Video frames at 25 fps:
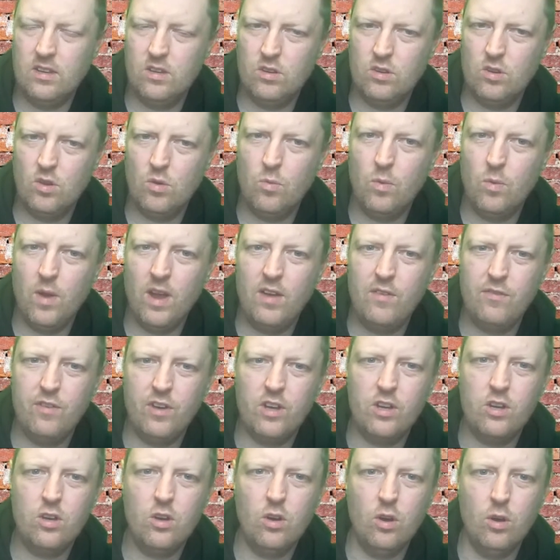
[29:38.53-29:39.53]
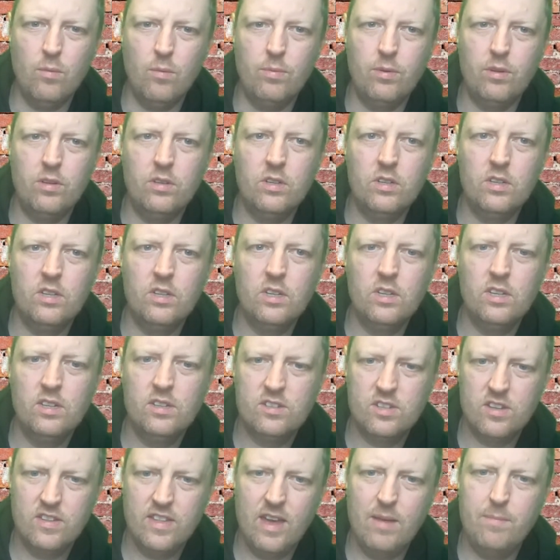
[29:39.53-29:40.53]
UEFA Cup
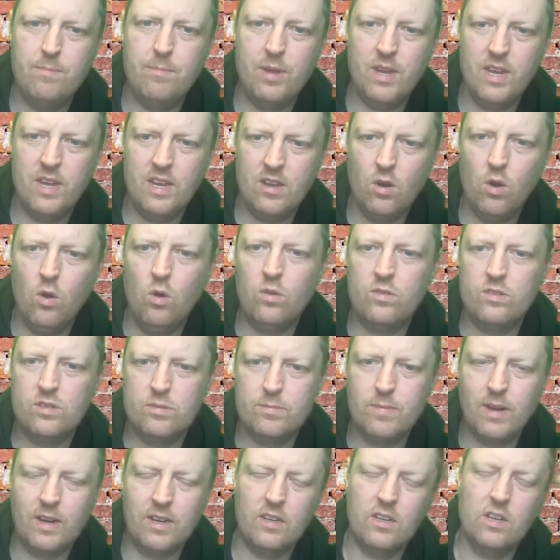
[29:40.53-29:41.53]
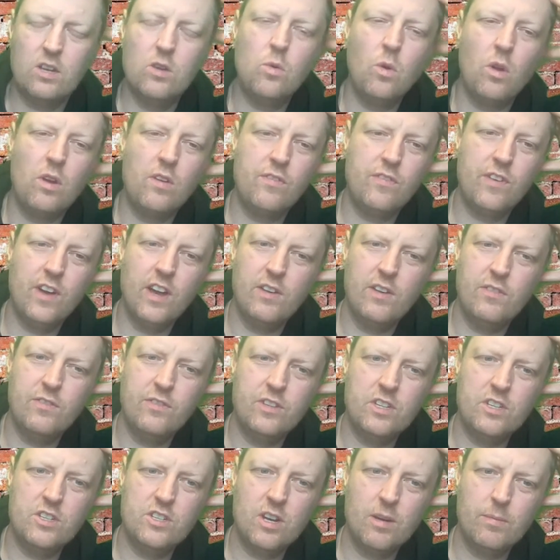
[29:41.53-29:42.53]
to then be automatically qualified for
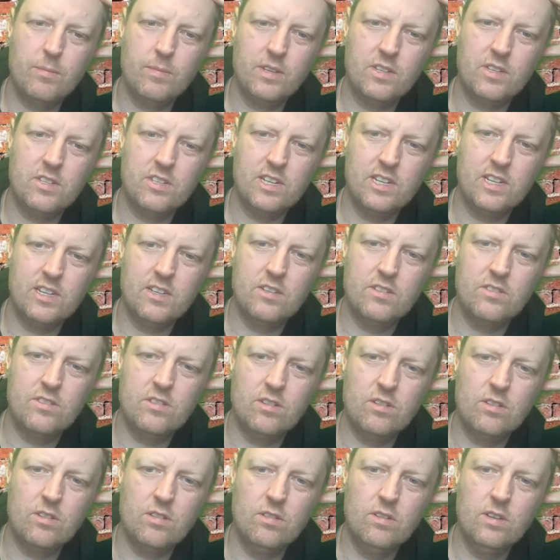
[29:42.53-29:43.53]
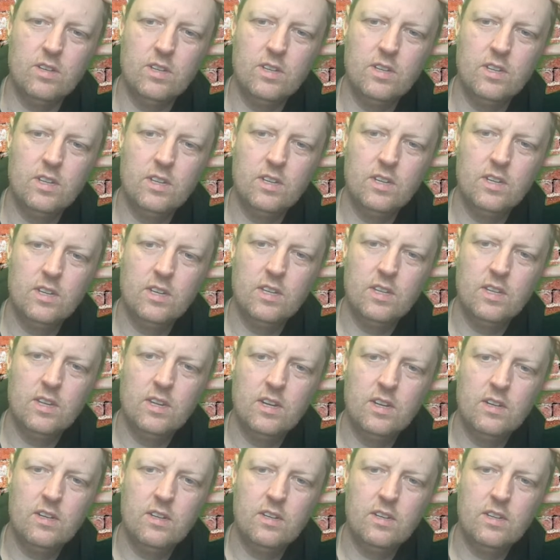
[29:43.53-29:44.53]
the Champions League. So
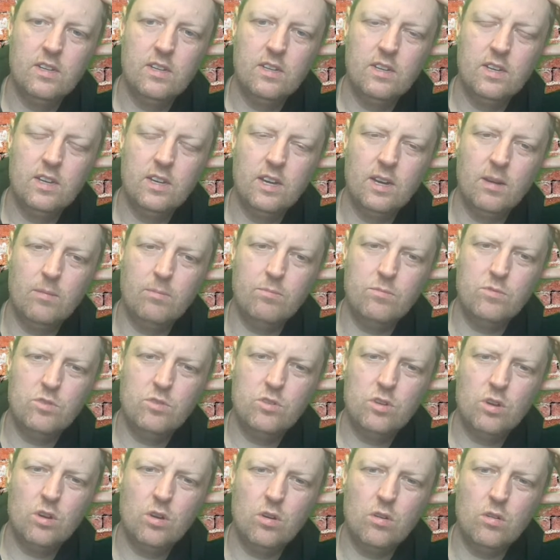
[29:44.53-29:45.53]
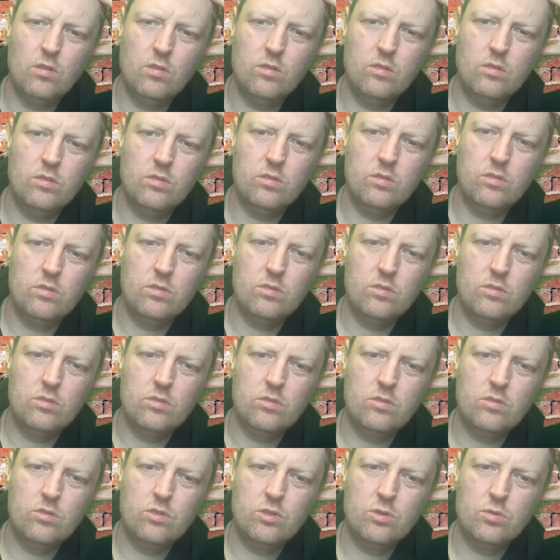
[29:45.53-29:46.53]
I'm not
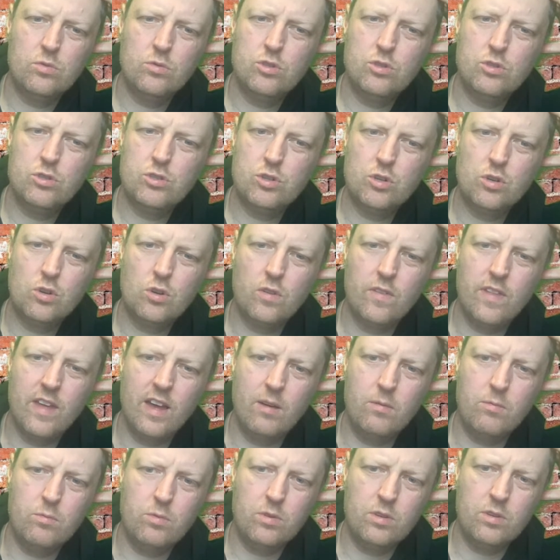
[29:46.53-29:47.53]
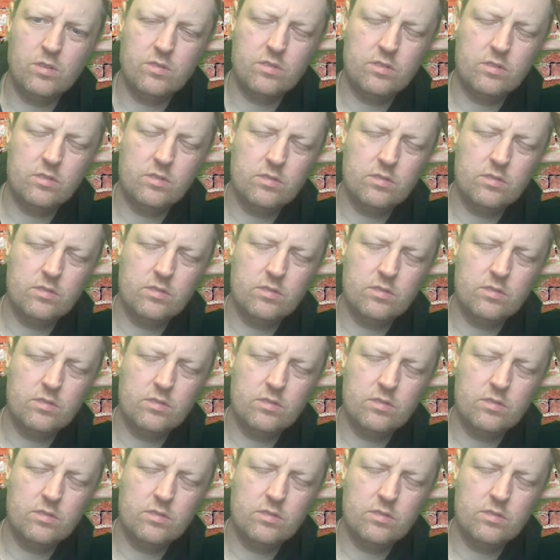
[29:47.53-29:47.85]
too sure that would